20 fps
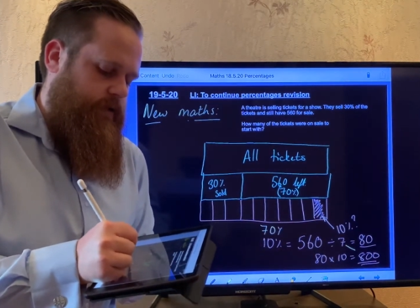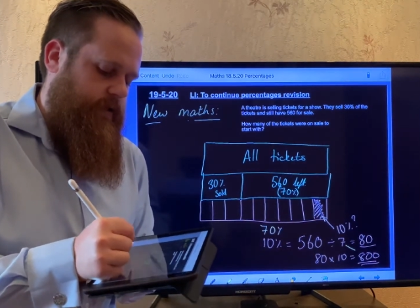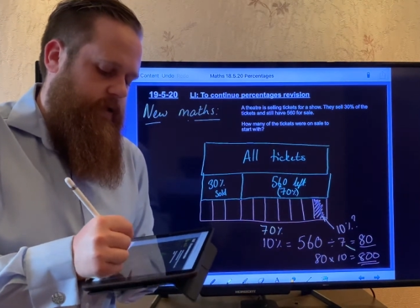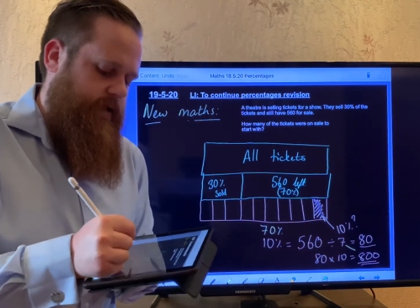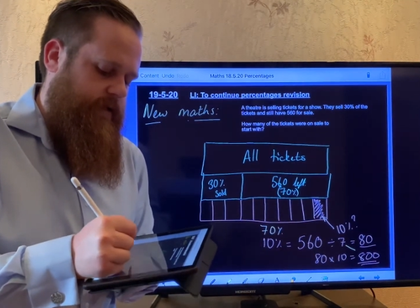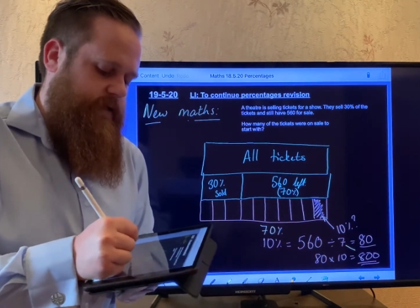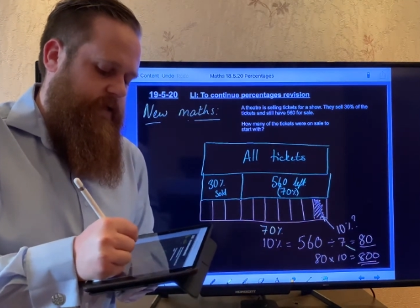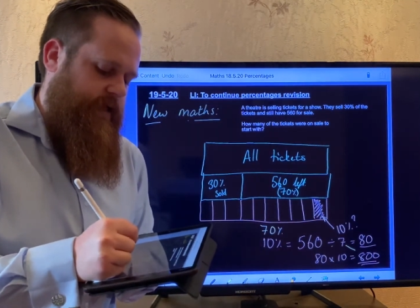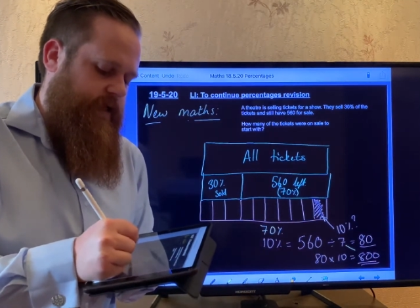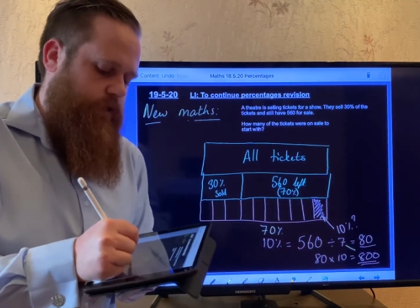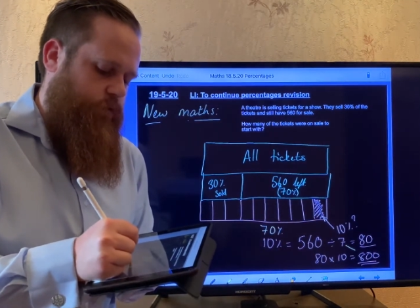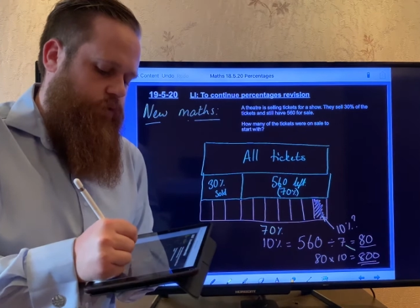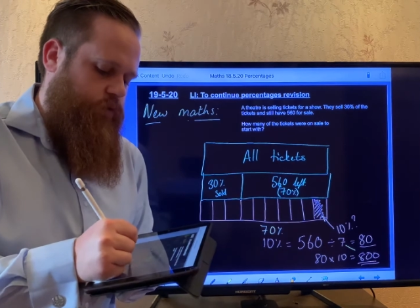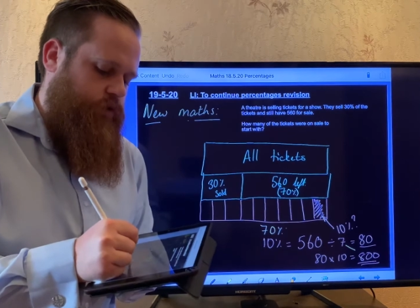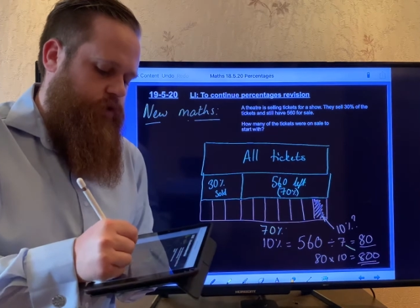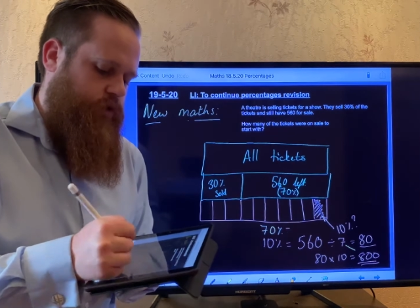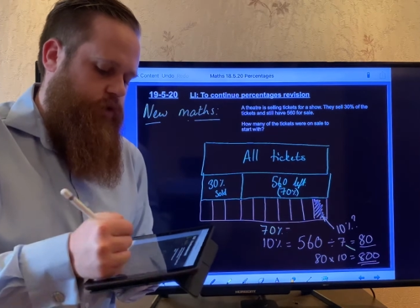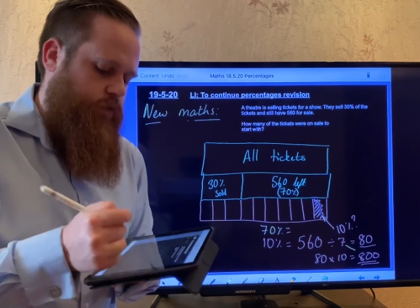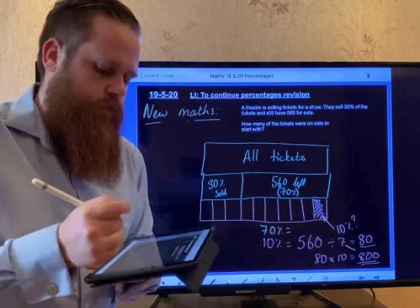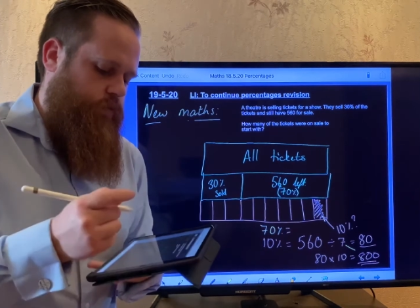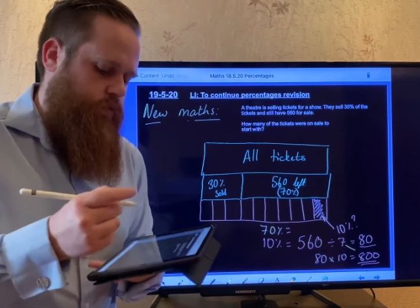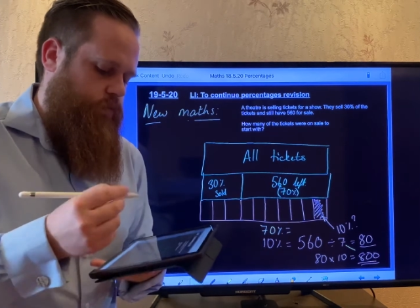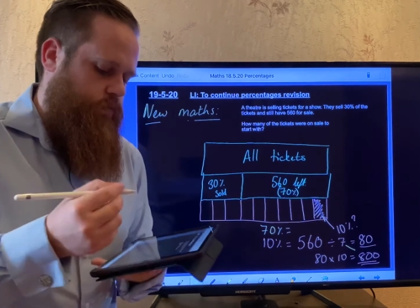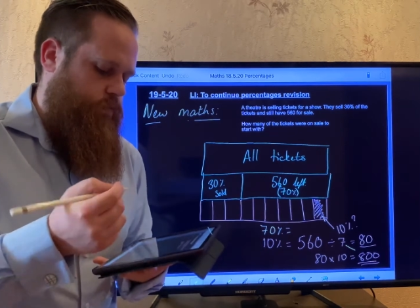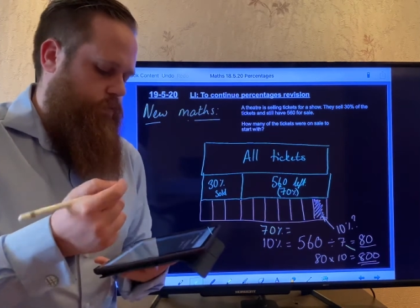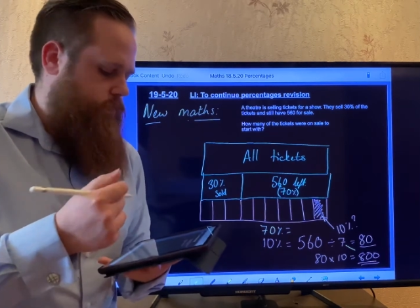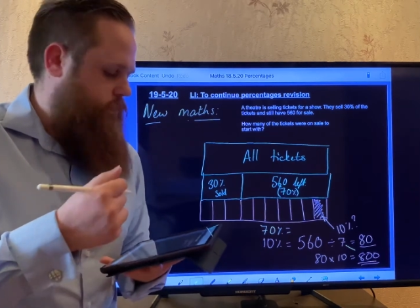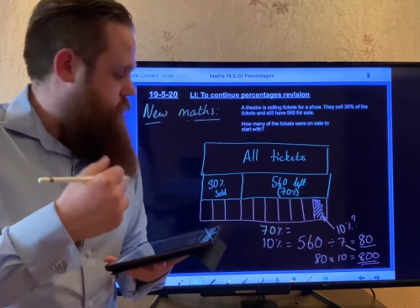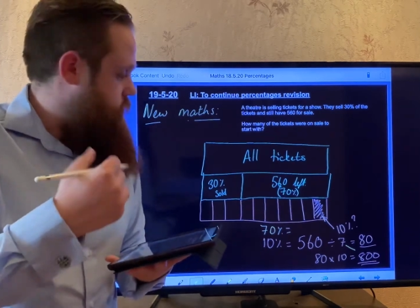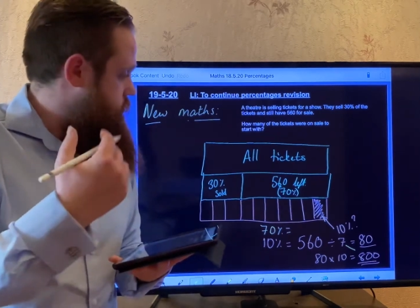is equal to
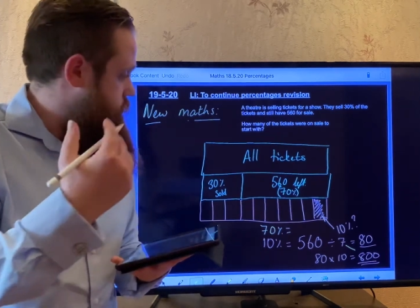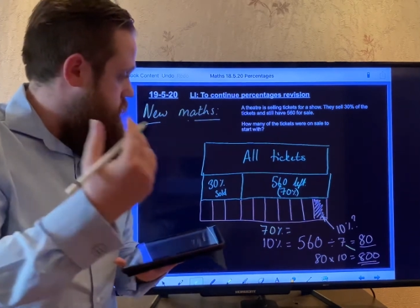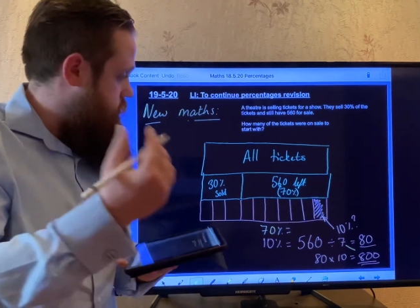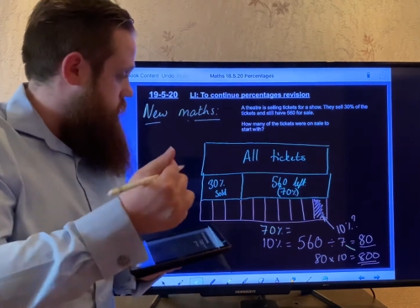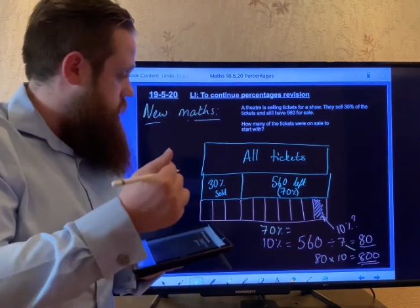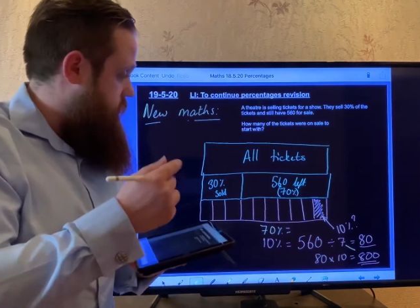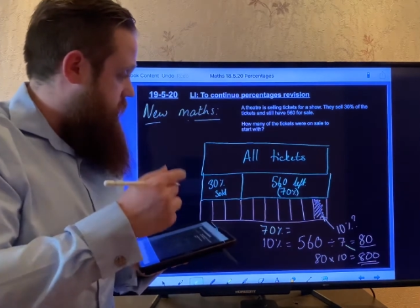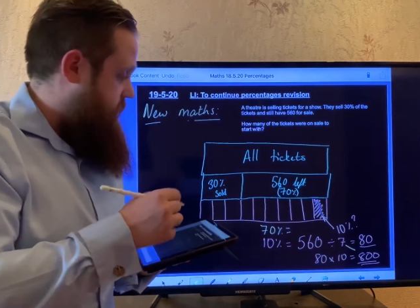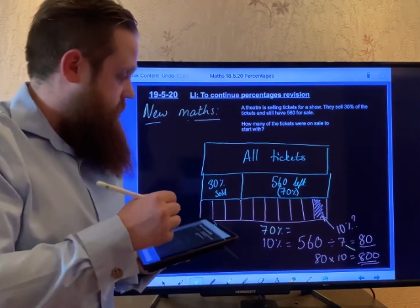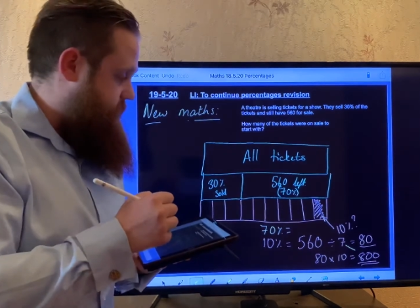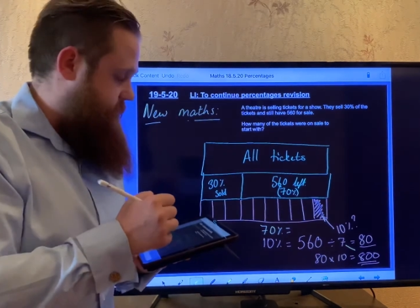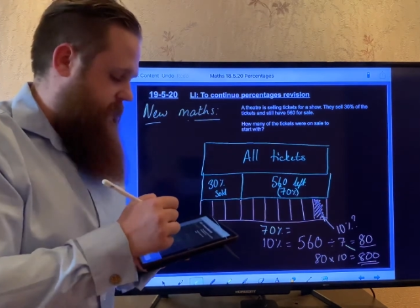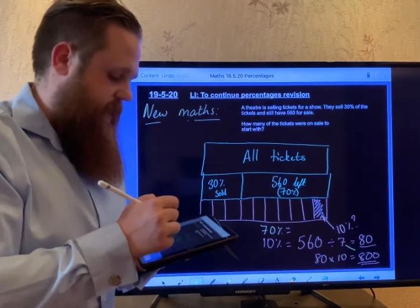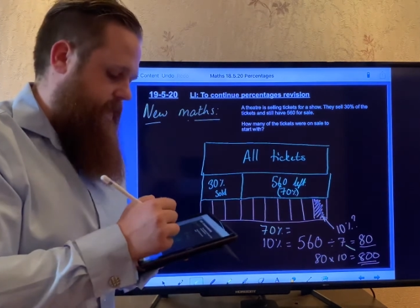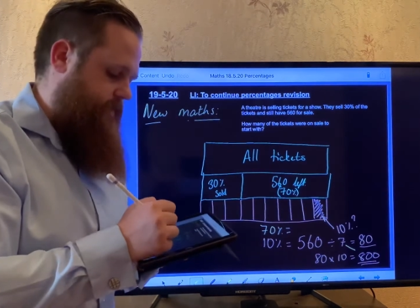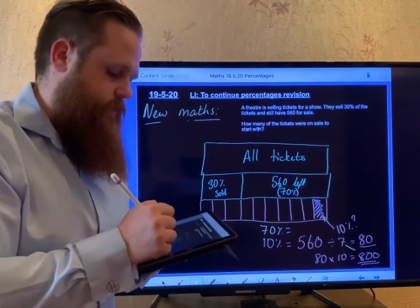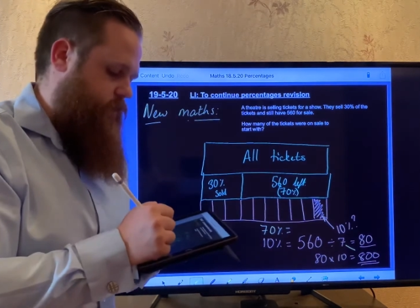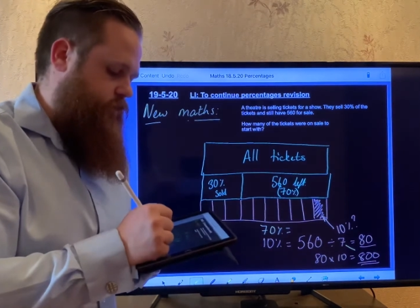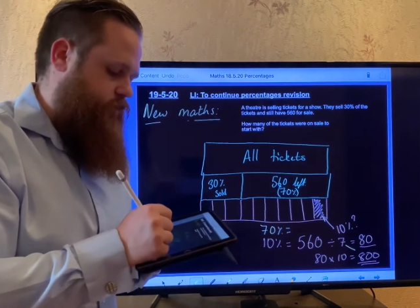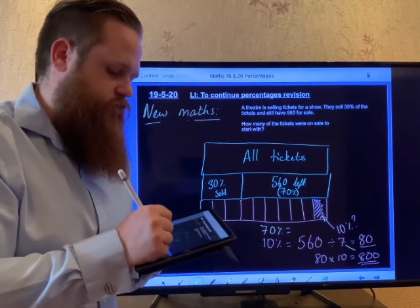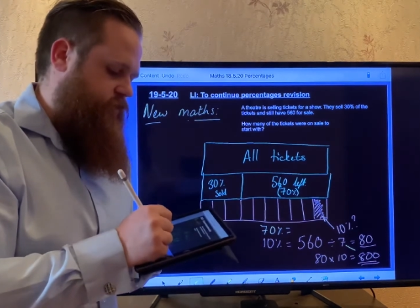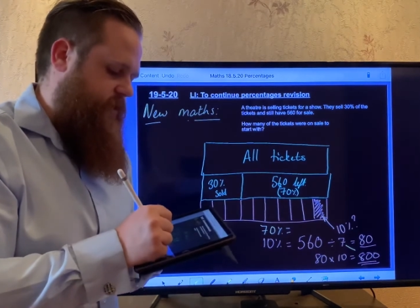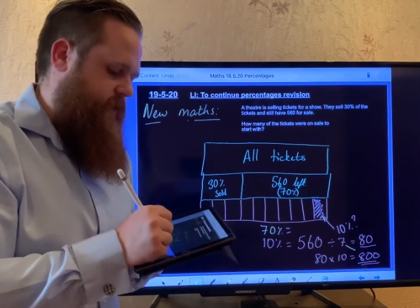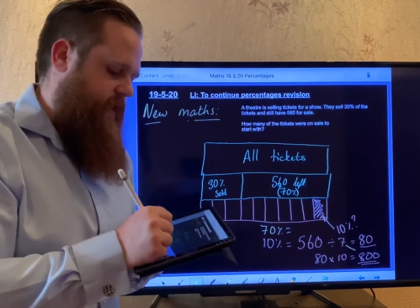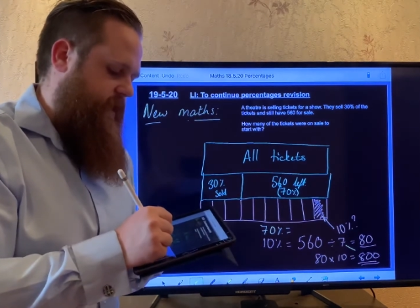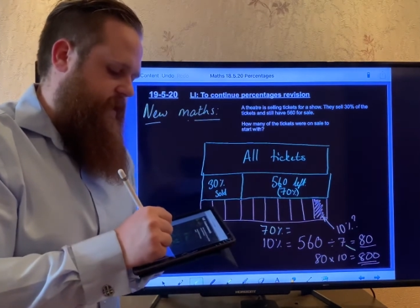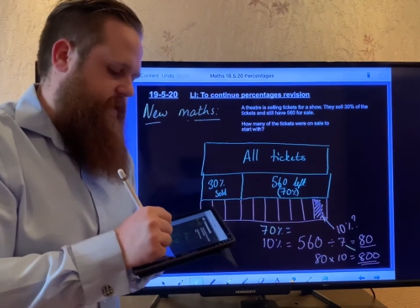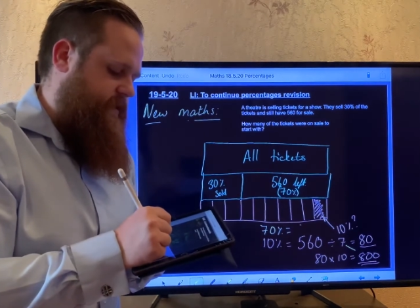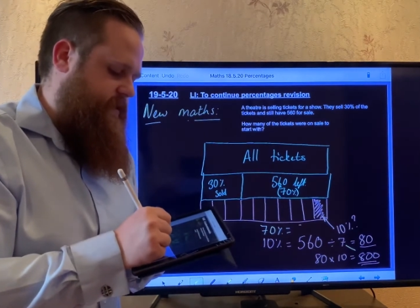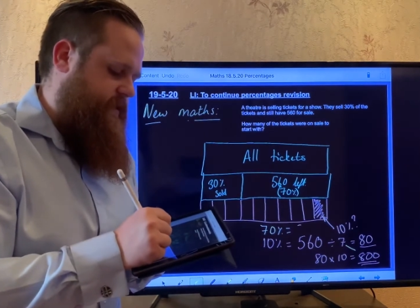
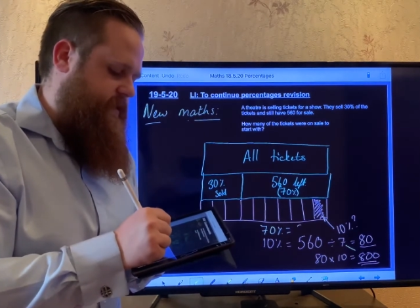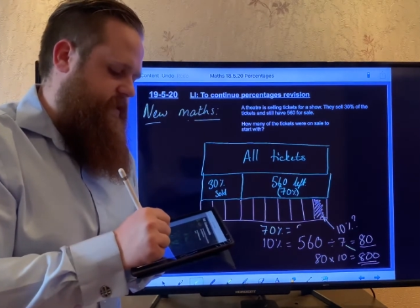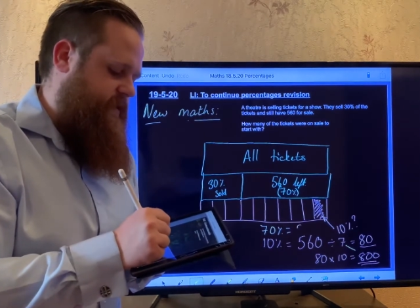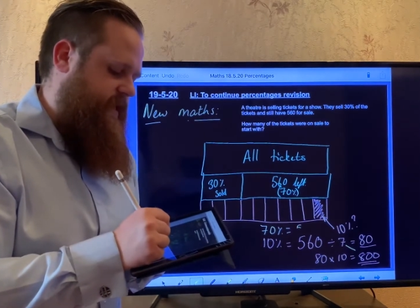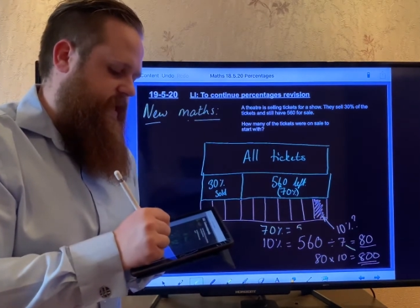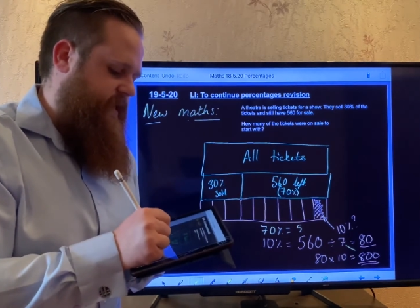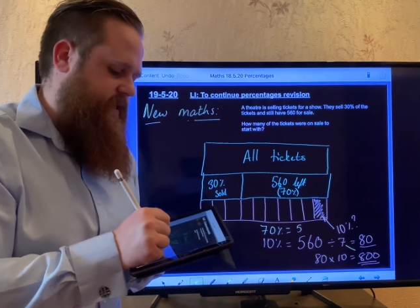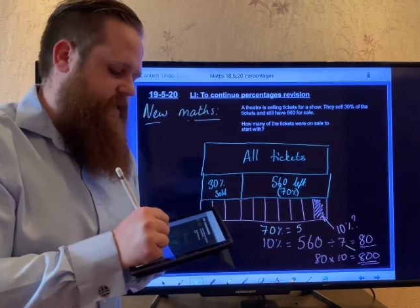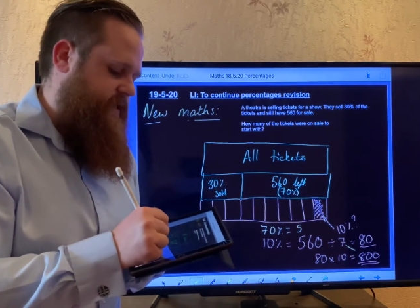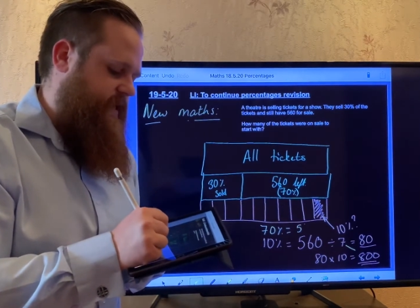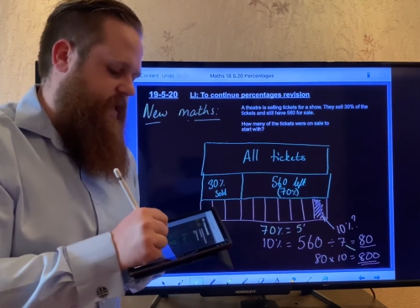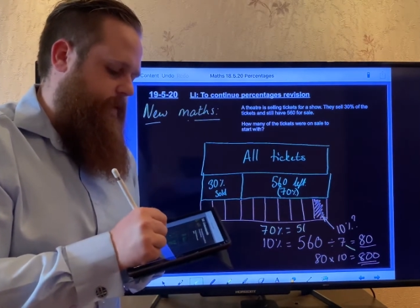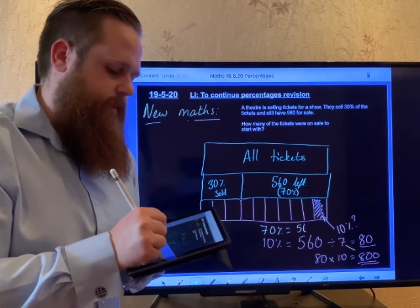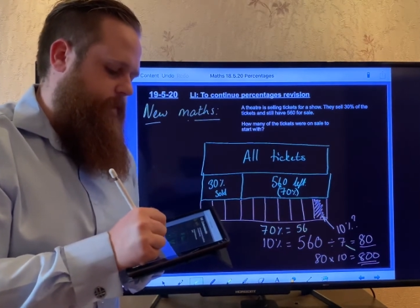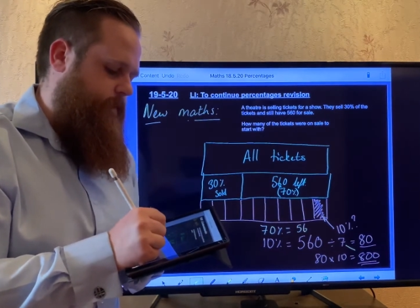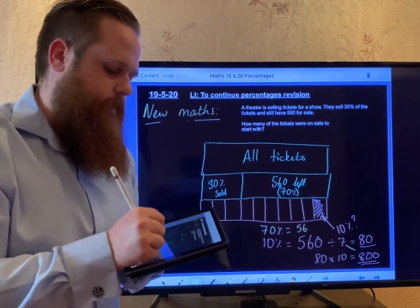560.